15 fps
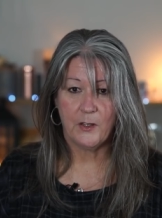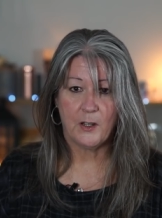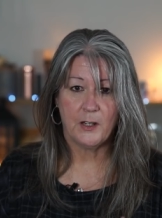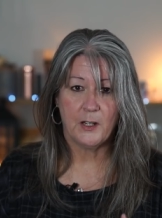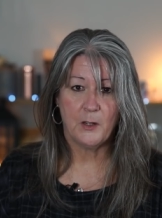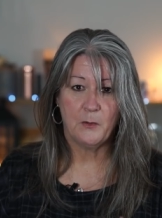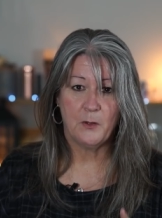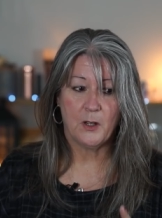I
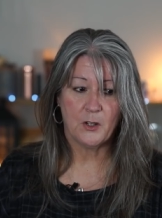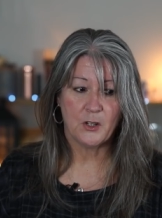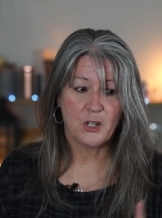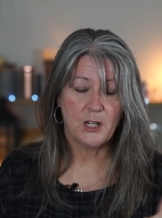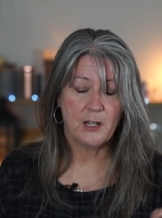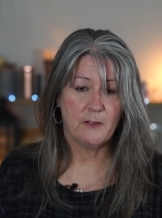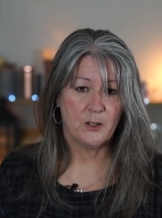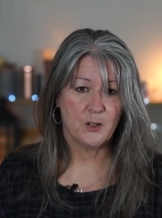know
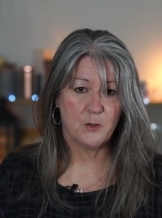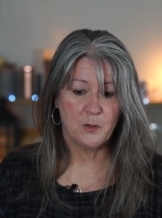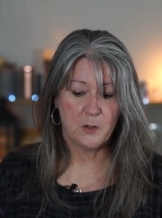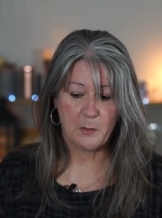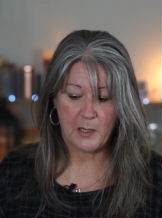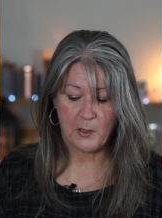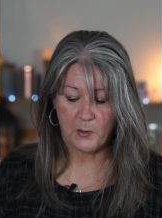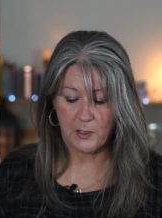last year I talked
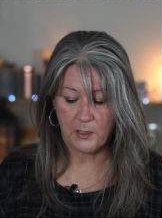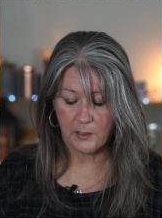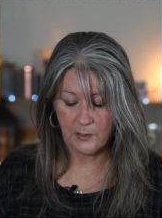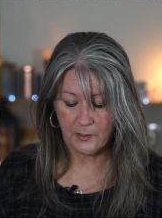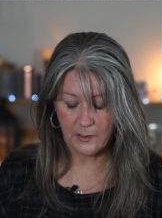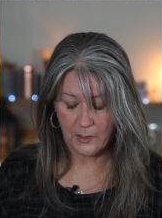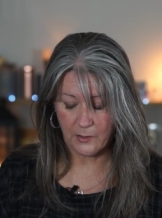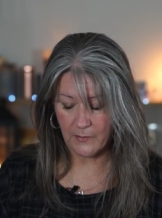about
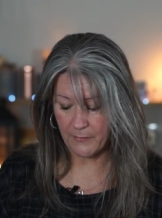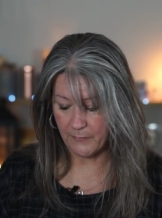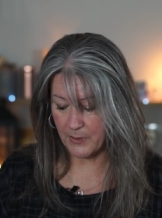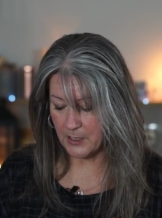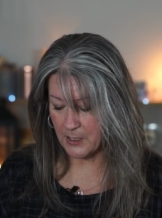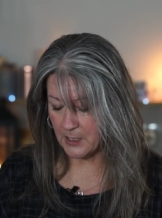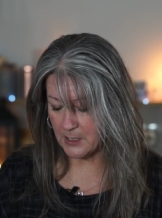her advent,